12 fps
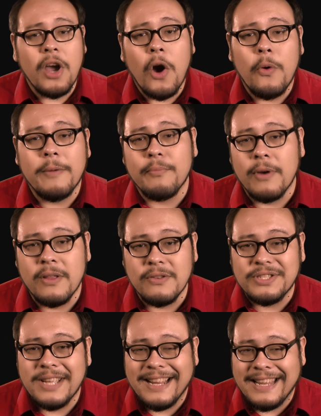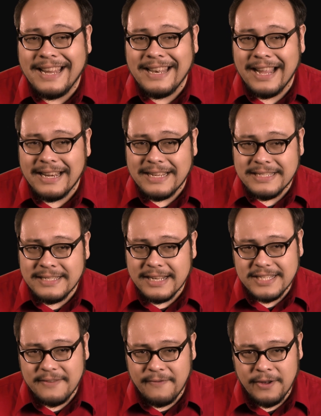the Coen Brothers nineteen
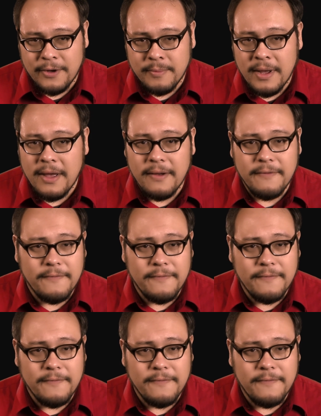ninety-six film,